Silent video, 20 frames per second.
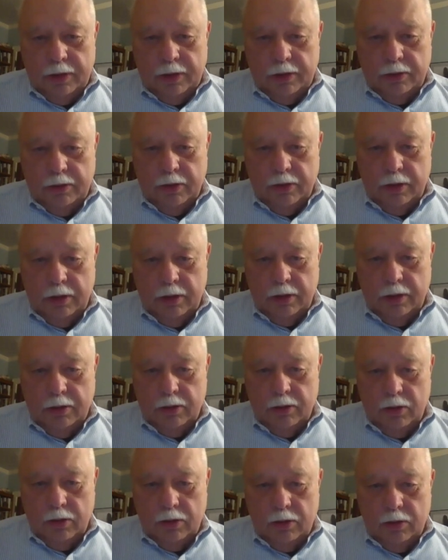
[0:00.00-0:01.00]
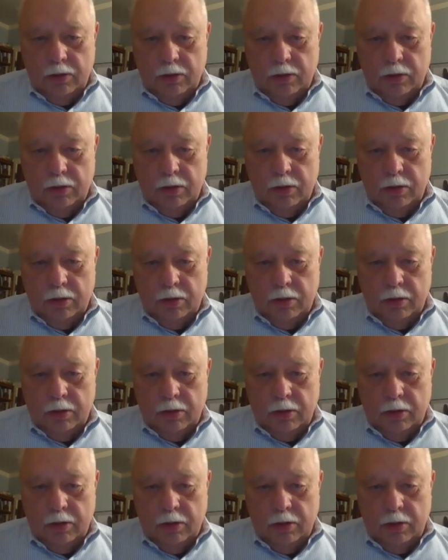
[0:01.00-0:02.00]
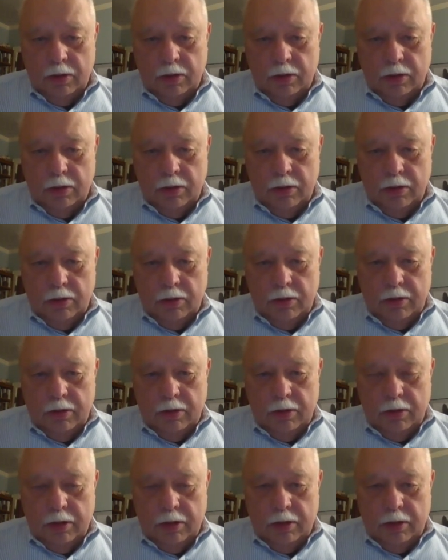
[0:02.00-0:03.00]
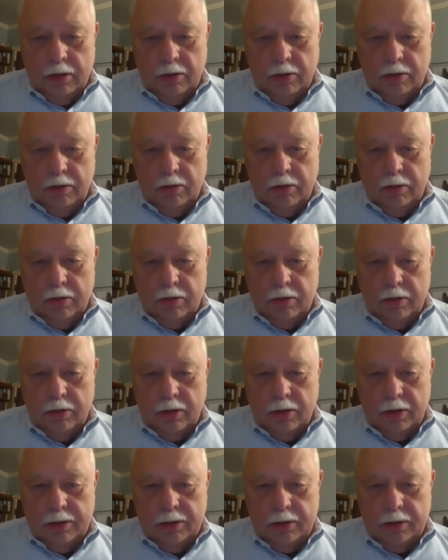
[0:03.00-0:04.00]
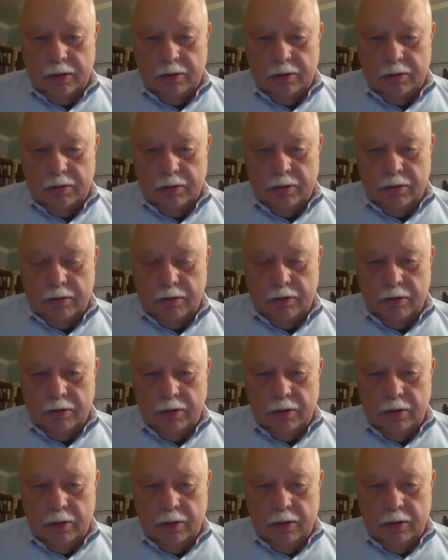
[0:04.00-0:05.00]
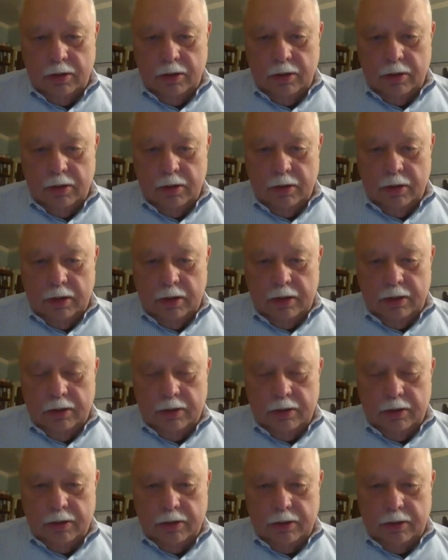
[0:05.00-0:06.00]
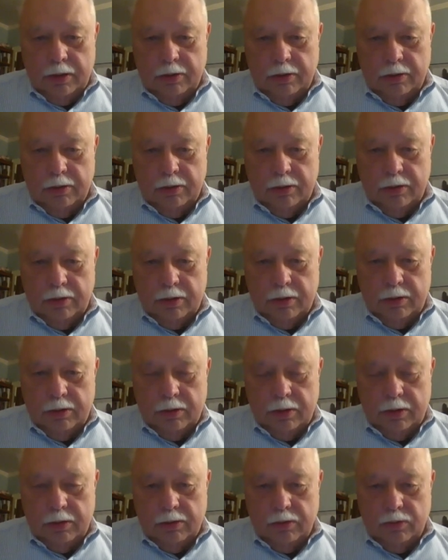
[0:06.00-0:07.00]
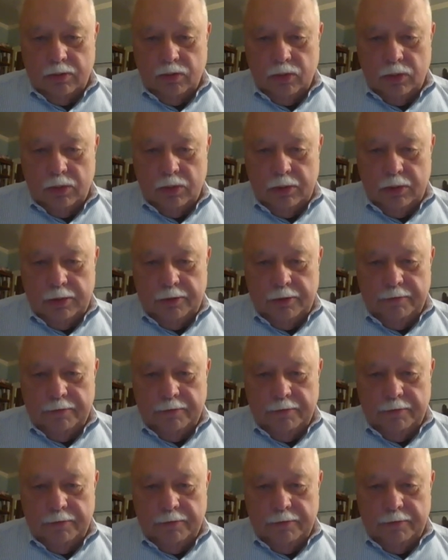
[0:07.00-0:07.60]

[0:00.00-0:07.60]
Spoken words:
No words are spoken by the person on screen.